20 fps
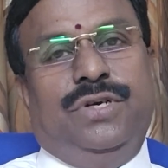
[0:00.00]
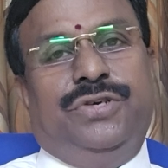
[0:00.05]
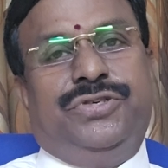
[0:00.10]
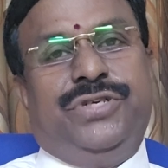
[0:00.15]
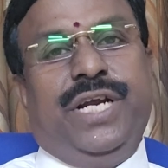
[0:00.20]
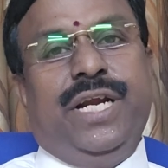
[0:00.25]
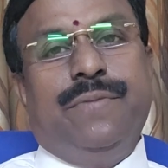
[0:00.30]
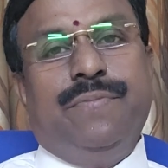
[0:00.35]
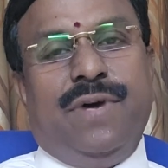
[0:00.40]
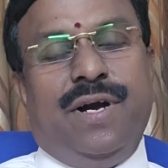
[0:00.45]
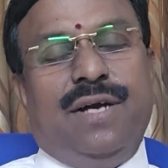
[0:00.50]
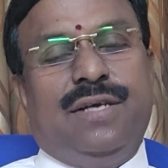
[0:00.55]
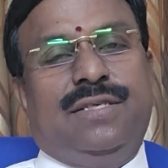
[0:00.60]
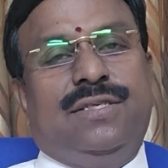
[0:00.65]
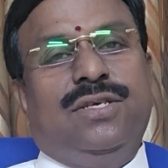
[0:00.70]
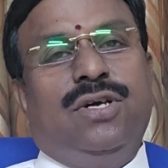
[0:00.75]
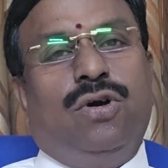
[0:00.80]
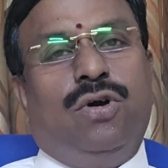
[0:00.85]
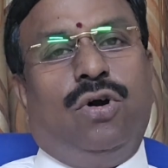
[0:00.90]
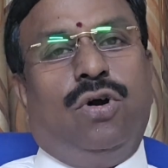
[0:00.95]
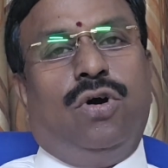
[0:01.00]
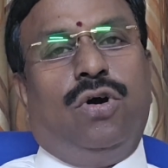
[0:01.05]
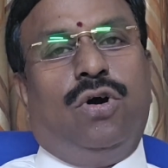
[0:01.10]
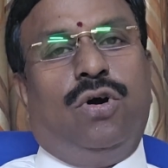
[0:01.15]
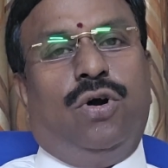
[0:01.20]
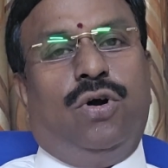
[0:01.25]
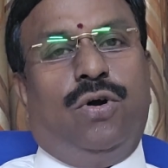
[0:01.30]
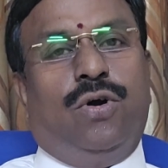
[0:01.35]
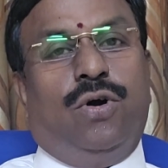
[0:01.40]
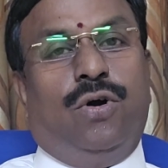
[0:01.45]
Trademarks
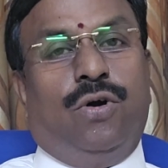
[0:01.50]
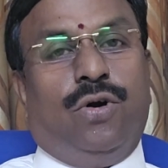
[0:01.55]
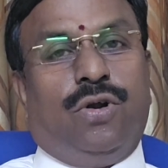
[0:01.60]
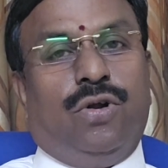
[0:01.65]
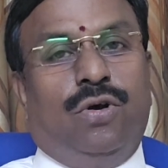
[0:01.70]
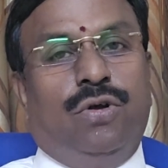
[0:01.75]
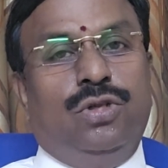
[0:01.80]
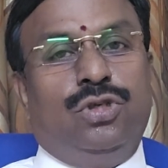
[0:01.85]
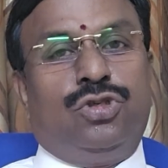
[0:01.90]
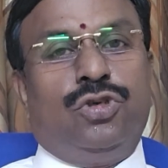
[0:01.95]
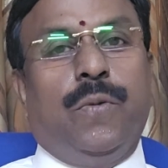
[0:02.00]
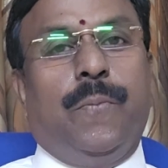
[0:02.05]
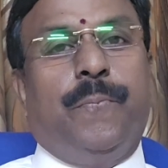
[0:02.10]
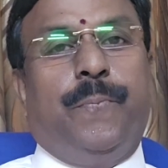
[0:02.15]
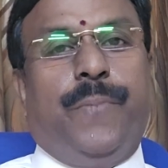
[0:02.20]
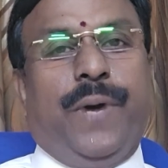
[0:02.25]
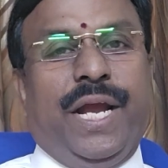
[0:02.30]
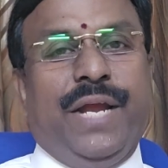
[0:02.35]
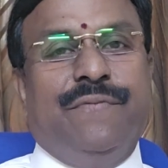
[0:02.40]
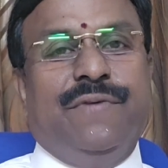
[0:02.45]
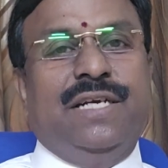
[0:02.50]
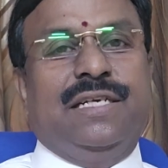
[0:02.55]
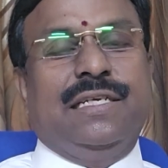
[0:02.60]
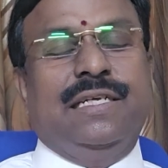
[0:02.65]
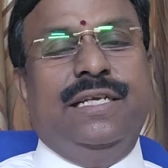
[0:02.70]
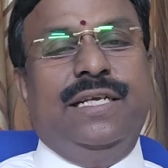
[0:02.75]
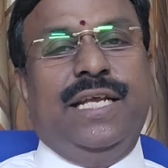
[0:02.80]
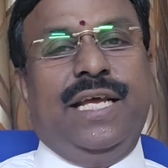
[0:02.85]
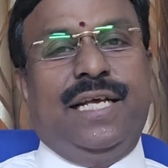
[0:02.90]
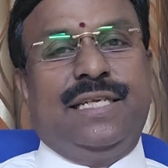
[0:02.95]
are also
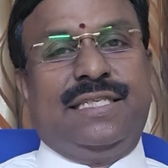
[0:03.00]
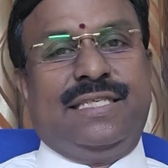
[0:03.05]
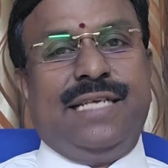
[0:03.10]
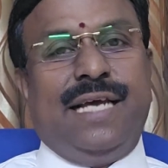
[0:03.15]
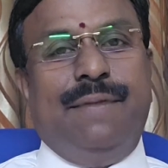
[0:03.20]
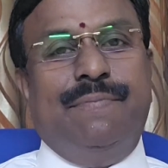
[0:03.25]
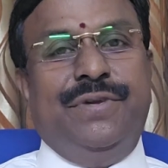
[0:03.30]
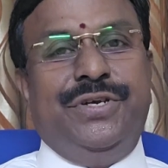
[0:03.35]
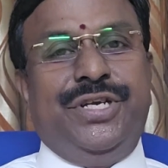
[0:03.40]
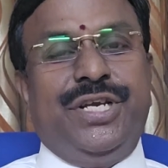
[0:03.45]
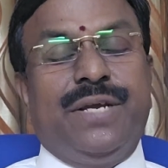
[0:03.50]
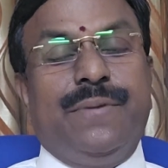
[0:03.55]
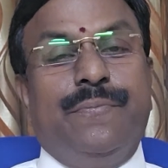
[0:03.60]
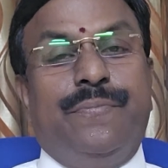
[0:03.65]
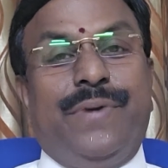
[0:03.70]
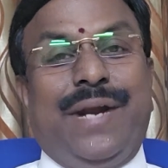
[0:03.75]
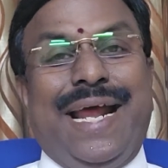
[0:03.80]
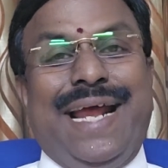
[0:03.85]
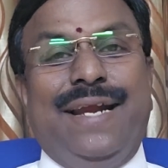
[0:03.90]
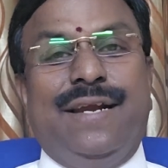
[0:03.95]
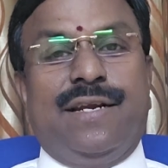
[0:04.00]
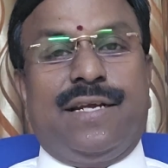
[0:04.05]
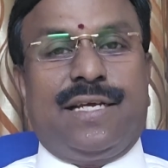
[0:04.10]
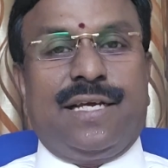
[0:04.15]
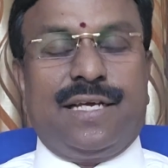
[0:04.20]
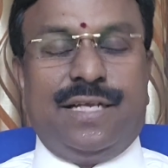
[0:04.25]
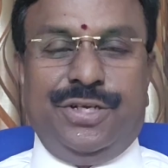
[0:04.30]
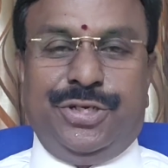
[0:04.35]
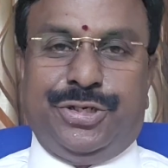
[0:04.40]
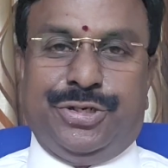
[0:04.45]
pivotal in establishing brand
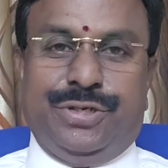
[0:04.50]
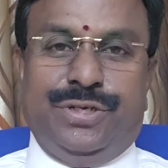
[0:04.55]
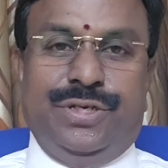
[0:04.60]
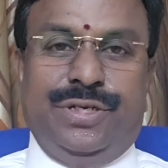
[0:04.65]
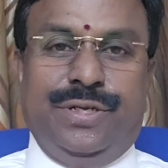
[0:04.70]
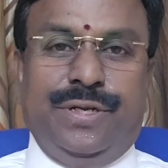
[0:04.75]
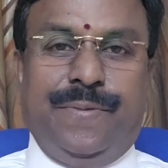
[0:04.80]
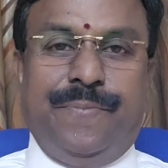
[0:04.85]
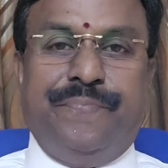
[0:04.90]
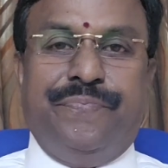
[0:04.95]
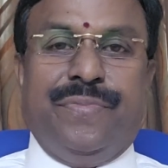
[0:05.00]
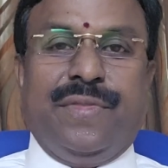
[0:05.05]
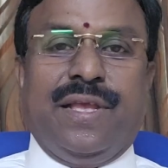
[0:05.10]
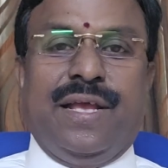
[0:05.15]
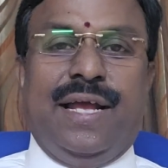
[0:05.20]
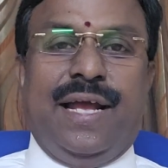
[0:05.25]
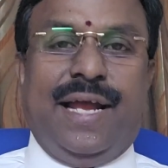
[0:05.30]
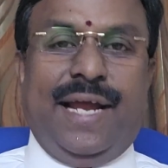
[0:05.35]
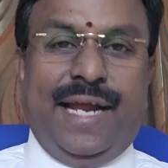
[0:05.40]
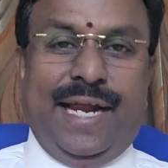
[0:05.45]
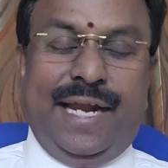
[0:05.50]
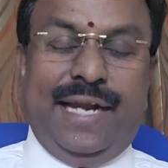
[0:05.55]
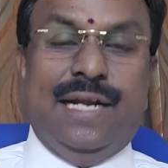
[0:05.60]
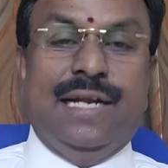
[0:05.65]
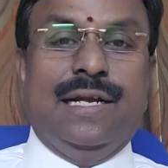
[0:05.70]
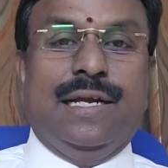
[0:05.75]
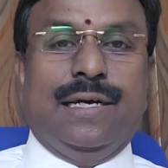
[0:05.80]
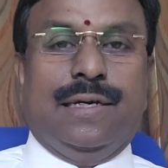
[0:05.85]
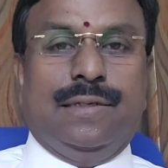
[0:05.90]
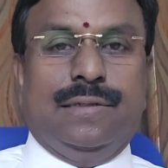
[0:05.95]
recognition
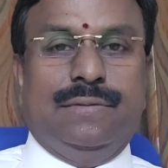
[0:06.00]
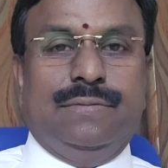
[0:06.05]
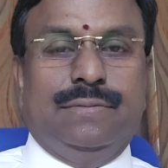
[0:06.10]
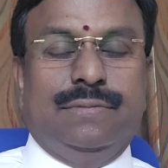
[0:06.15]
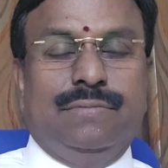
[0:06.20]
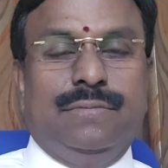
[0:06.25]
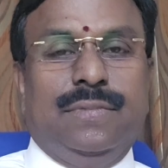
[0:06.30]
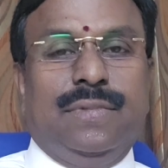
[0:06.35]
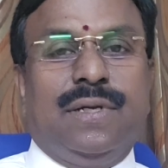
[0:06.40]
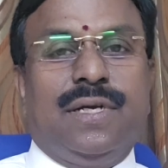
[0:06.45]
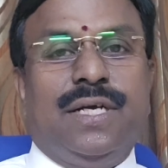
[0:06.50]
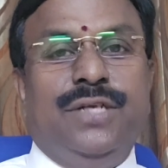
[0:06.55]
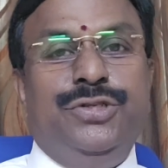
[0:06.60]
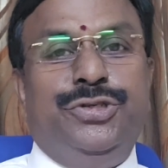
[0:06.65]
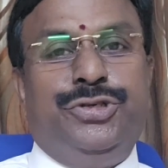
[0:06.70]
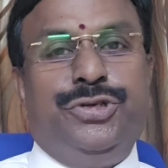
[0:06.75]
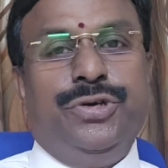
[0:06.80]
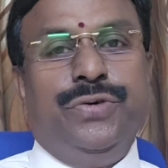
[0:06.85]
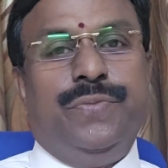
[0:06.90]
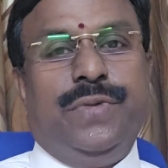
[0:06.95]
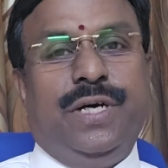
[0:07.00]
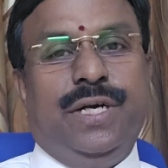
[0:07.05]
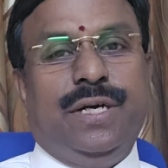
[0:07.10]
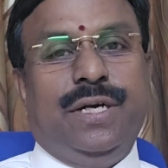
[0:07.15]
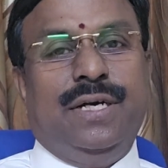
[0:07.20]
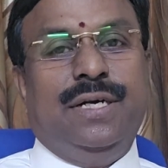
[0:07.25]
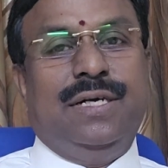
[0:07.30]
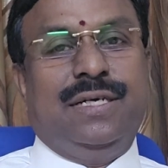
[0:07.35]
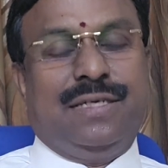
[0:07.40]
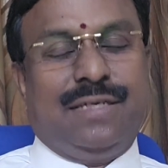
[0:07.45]
and consumer
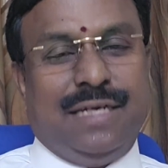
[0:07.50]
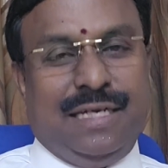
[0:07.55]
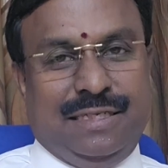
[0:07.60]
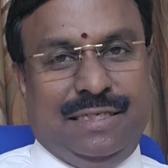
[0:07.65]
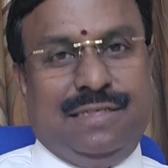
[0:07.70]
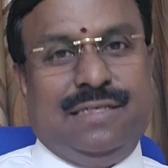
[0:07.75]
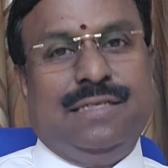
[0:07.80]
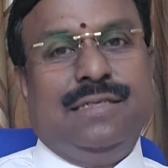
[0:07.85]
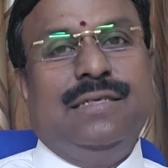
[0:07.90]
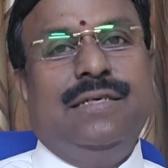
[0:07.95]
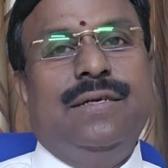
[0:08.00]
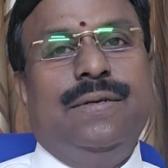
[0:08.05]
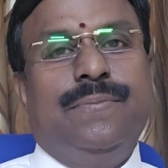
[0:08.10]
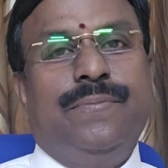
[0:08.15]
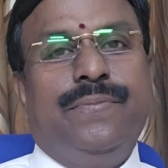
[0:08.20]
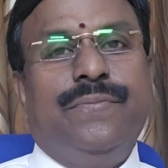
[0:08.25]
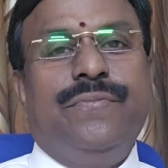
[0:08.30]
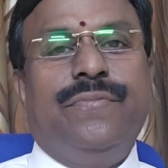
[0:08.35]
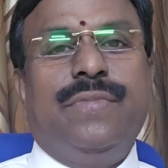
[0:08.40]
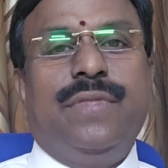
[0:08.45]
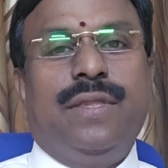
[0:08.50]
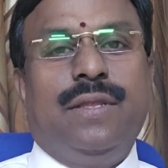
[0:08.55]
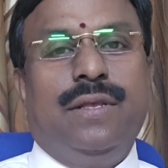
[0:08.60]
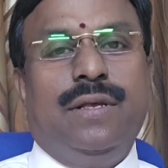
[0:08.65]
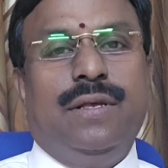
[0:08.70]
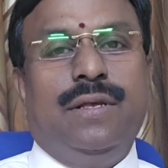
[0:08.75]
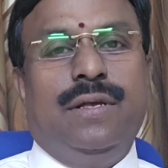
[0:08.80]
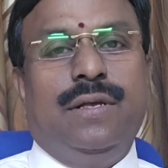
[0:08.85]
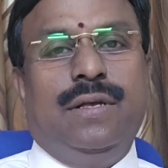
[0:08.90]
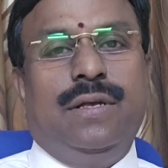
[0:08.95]
trust.
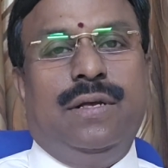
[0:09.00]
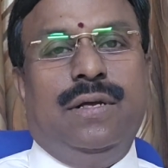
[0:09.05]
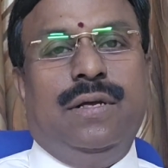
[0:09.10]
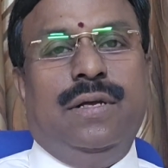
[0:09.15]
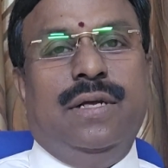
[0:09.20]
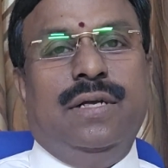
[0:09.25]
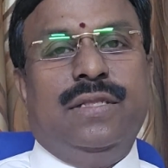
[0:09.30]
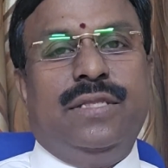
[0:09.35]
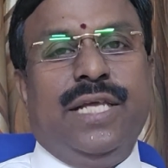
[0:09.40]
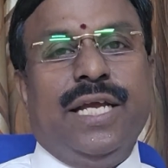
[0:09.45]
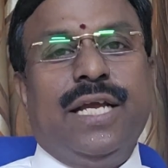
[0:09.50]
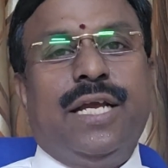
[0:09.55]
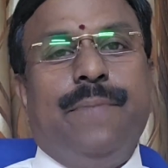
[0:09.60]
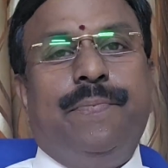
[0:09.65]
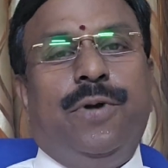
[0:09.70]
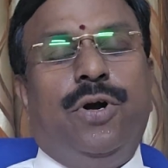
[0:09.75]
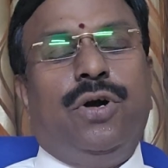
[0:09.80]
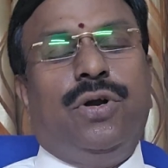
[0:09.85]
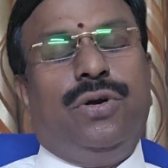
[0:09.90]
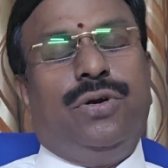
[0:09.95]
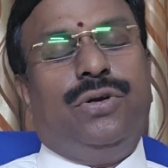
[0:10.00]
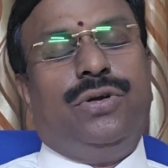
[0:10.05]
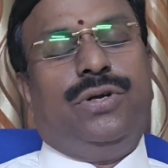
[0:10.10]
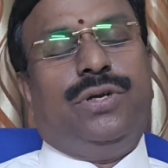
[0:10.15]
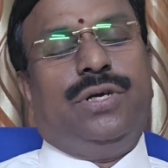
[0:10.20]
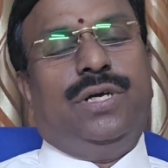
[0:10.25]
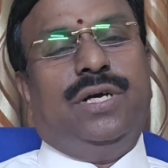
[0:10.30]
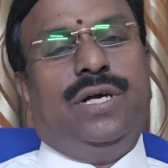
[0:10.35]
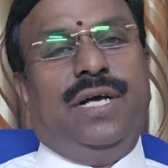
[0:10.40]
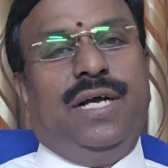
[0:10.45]
Think about
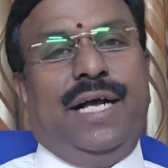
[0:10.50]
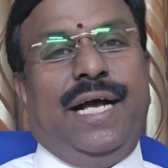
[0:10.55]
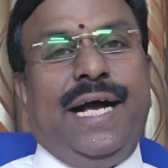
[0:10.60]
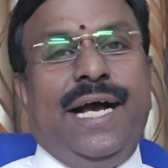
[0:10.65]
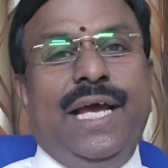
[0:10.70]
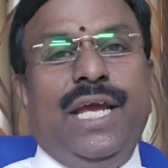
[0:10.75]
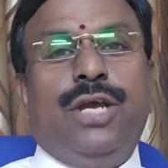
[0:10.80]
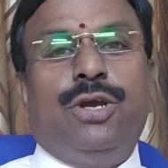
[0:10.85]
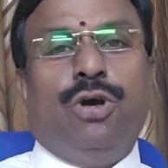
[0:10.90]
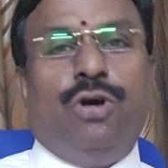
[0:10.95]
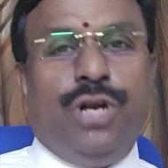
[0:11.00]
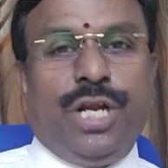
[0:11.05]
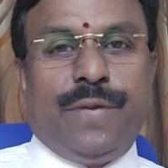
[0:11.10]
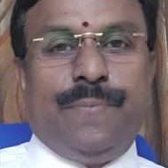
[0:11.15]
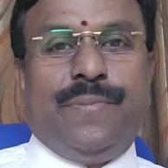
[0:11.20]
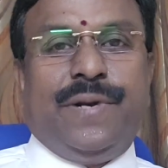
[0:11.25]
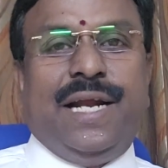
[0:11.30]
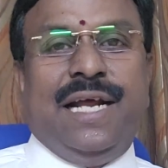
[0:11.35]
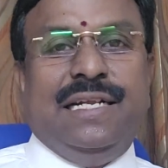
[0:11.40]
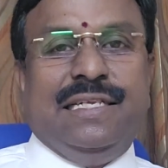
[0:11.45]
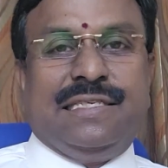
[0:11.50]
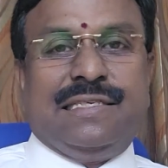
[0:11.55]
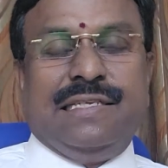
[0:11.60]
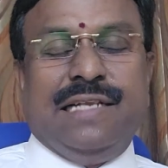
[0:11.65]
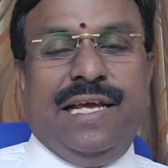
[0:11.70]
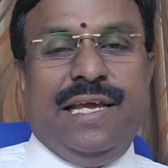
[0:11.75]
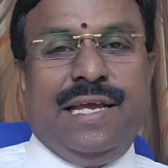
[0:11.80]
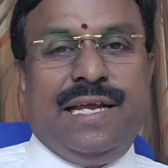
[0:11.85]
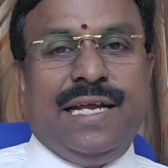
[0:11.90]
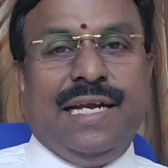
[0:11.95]
iconic brands
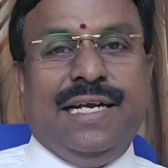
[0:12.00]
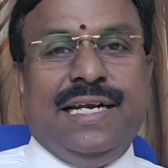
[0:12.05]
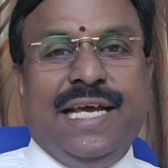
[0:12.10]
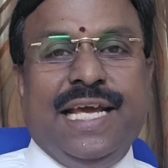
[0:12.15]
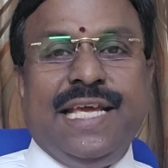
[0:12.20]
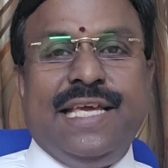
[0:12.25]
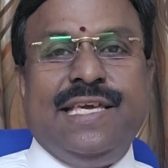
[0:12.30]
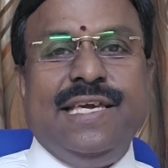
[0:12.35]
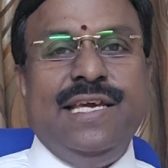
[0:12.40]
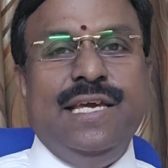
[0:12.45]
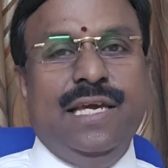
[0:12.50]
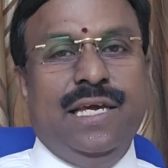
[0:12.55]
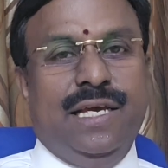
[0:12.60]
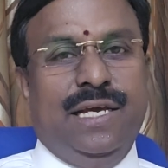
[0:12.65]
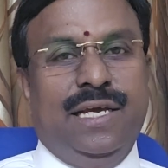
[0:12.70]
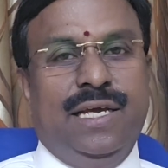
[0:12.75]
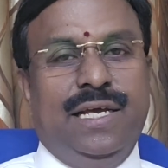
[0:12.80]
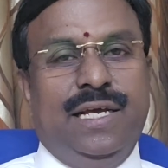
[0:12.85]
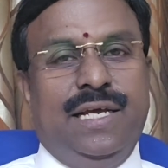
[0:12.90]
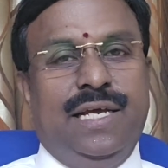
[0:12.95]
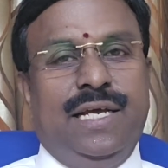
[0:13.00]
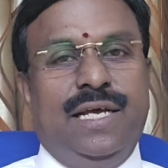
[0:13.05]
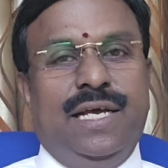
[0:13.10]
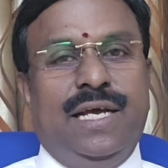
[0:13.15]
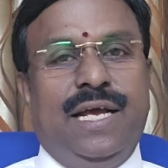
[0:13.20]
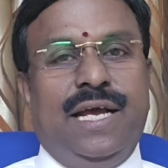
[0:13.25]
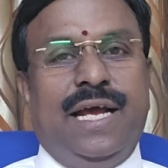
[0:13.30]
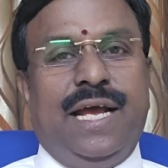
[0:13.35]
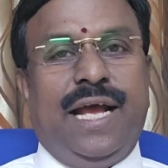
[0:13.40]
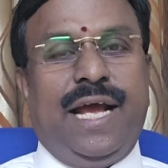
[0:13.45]
like Nike,
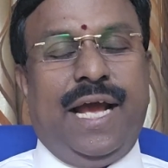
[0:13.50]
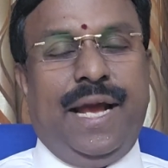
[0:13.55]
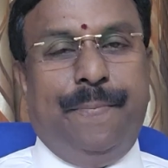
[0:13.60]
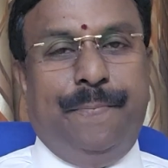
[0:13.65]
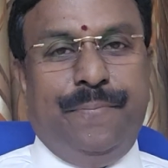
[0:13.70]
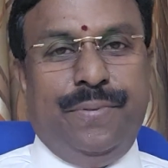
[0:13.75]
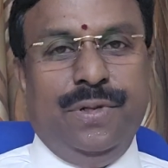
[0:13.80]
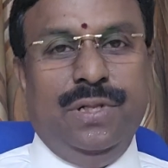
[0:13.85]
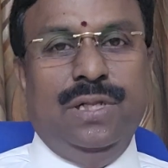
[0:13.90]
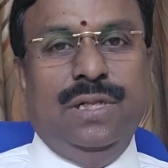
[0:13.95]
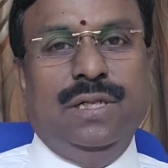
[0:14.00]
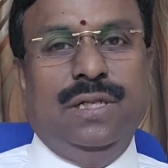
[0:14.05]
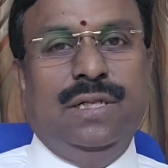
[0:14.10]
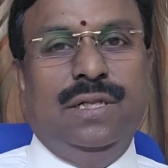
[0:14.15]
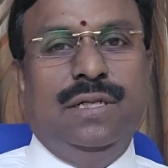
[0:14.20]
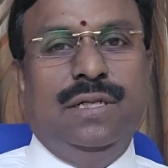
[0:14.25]
Apple,